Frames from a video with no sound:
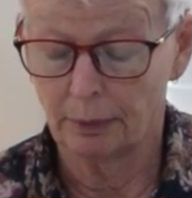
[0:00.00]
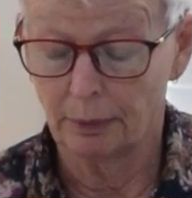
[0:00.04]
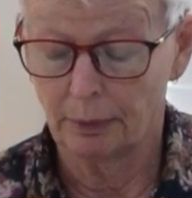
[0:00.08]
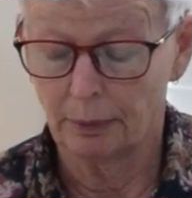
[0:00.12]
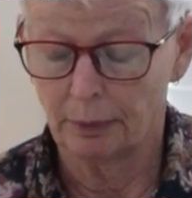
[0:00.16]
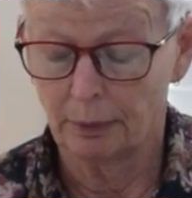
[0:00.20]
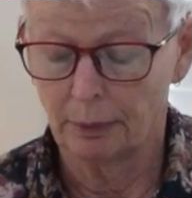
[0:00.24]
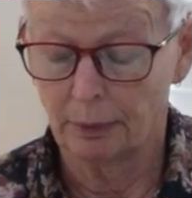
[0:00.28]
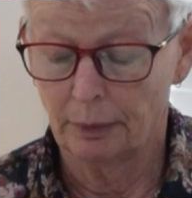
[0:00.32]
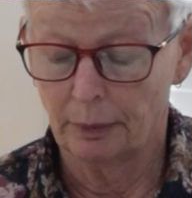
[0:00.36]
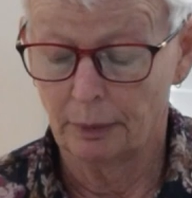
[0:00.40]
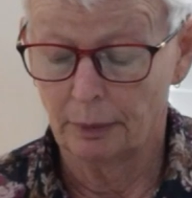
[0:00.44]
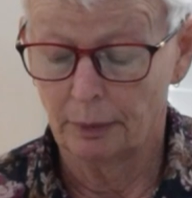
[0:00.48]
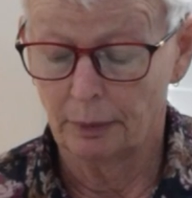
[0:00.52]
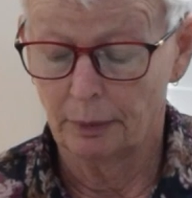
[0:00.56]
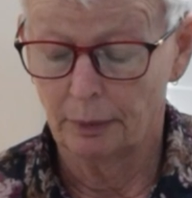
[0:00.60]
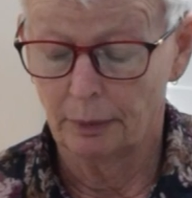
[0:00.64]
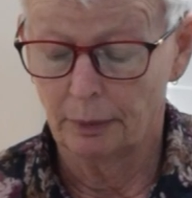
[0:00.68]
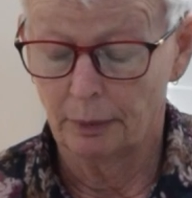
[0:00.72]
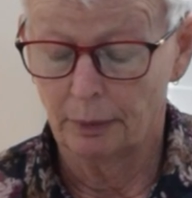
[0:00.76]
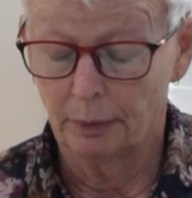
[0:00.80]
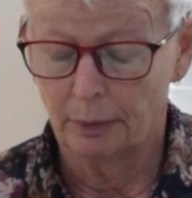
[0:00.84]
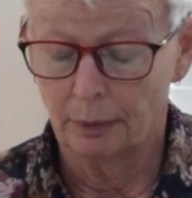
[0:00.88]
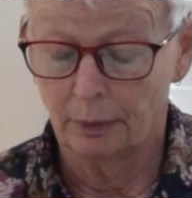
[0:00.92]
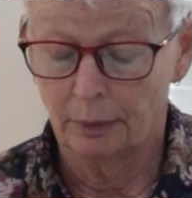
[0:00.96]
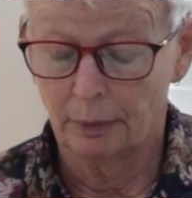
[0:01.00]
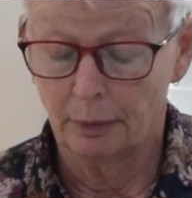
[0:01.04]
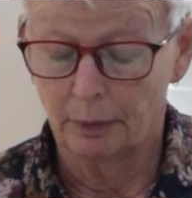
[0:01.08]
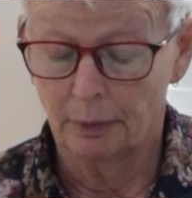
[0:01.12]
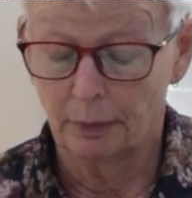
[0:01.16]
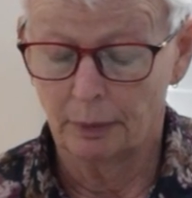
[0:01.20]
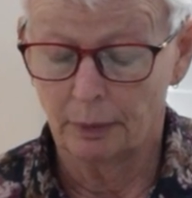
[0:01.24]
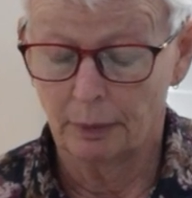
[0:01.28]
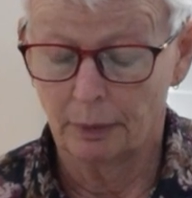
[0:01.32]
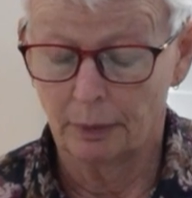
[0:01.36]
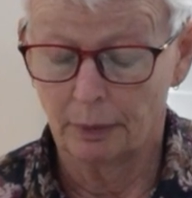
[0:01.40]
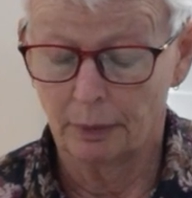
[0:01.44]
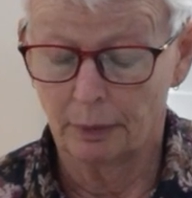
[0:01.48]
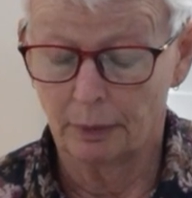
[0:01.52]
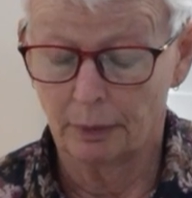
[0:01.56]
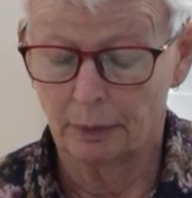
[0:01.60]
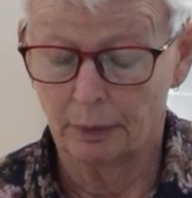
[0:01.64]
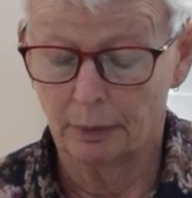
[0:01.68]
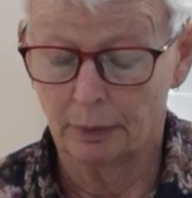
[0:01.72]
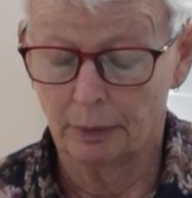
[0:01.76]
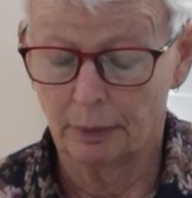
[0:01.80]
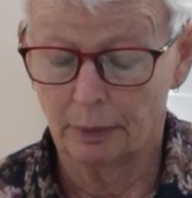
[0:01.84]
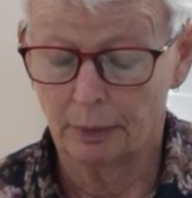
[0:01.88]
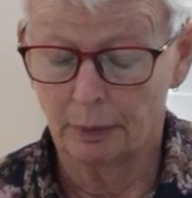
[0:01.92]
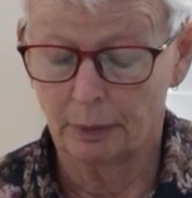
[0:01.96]

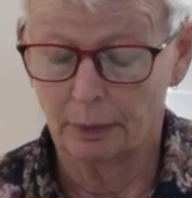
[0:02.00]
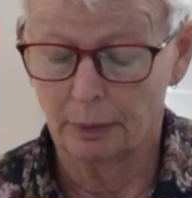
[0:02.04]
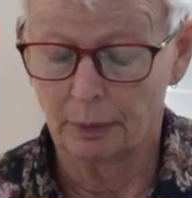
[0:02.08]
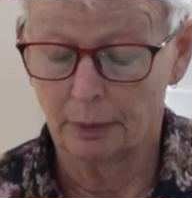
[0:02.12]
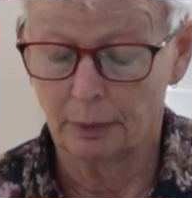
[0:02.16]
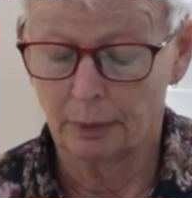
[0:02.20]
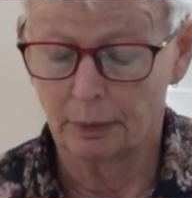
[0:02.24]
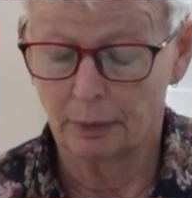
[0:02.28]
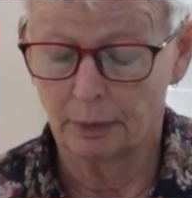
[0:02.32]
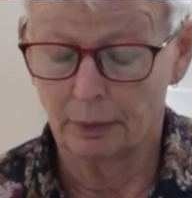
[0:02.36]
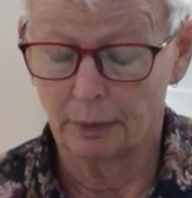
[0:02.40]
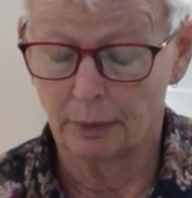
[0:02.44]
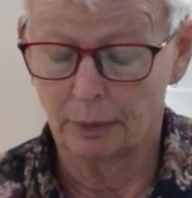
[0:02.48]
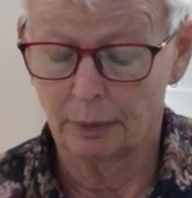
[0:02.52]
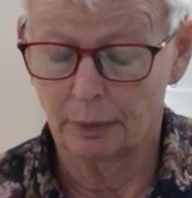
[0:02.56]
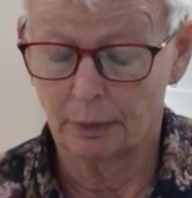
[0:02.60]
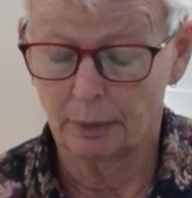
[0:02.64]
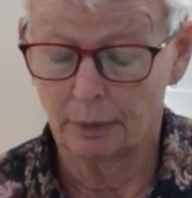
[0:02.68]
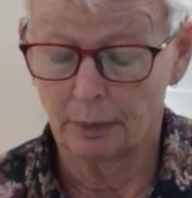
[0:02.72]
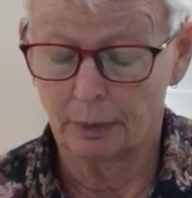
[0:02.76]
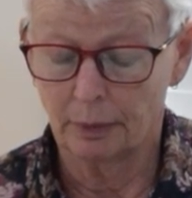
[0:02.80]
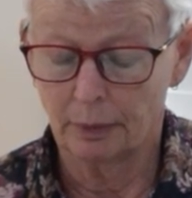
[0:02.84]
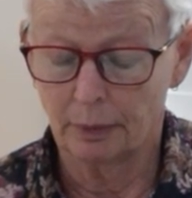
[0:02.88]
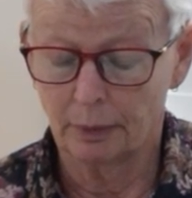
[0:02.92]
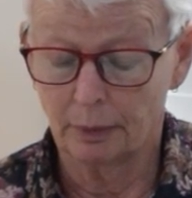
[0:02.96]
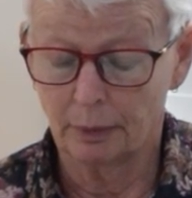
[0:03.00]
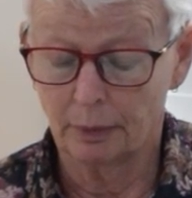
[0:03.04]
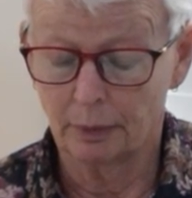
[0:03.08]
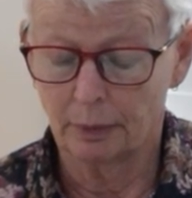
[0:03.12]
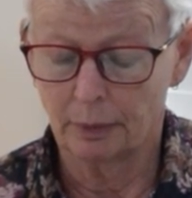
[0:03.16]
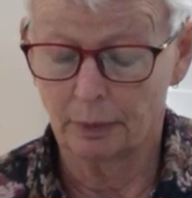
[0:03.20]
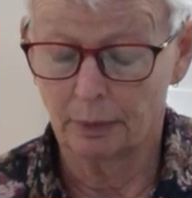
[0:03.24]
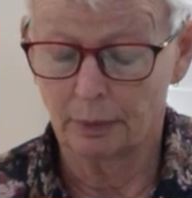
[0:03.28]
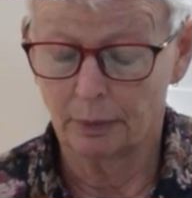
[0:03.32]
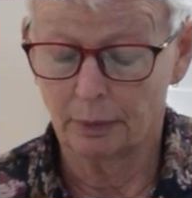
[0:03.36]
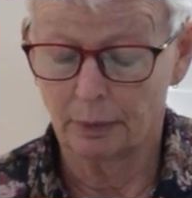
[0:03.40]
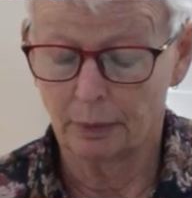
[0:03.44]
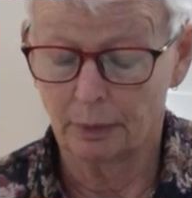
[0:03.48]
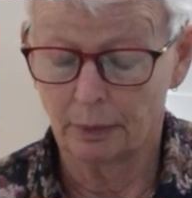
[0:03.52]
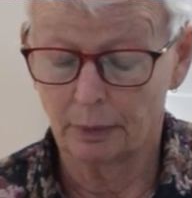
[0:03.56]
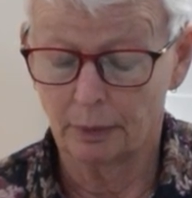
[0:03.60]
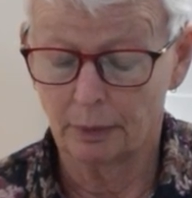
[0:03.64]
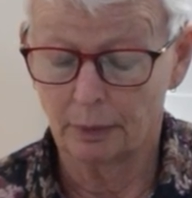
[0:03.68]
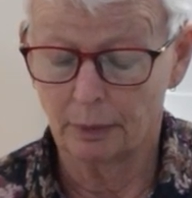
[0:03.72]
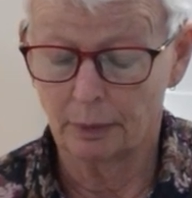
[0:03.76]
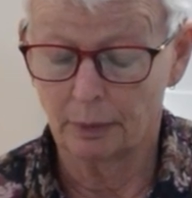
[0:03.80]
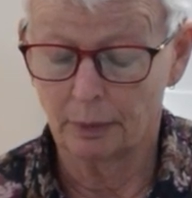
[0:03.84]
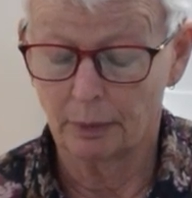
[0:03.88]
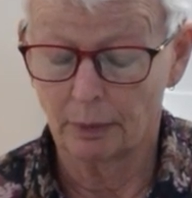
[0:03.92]
Nobody speaks.